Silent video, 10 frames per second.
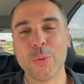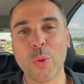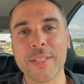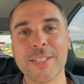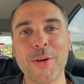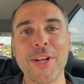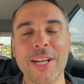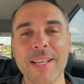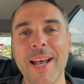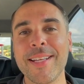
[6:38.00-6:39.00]
What's going on,
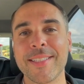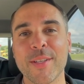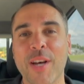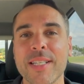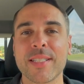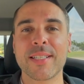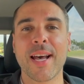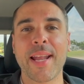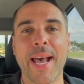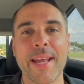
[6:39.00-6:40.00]
guys? So I just
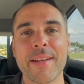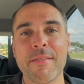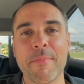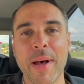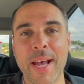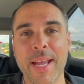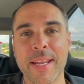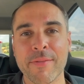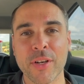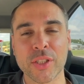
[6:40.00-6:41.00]
got out of
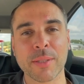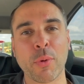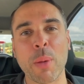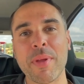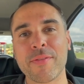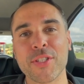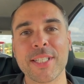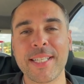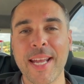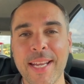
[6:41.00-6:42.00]
my first appointment for the
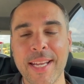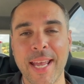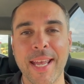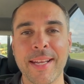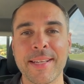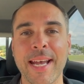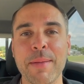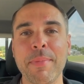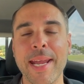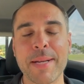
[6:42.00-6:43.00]
day and I
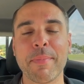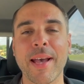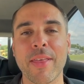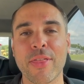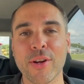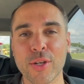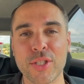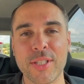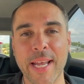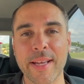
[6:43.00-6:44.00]
made my 3rd
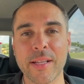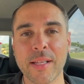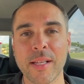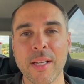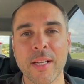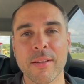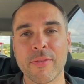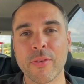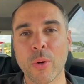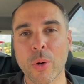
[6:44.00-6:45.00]
sale
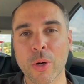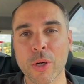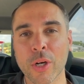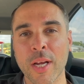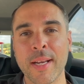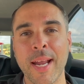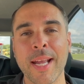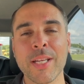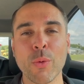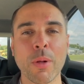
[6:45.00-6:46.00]
for an
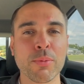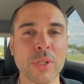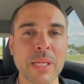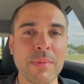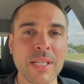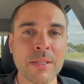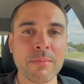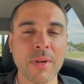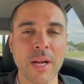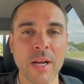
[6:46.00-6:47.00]
annual
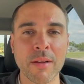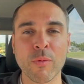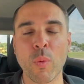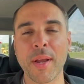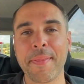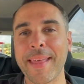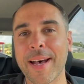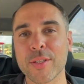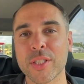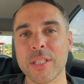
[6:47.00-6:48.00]
premium of
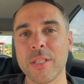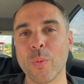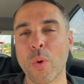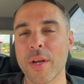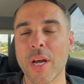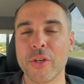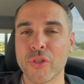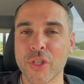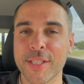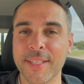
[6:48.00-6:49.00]

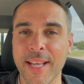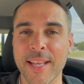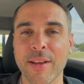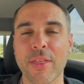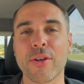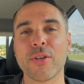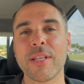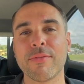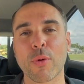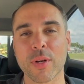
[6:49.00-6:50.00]

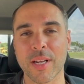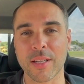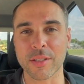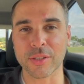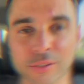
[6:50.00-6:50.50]
$1,134.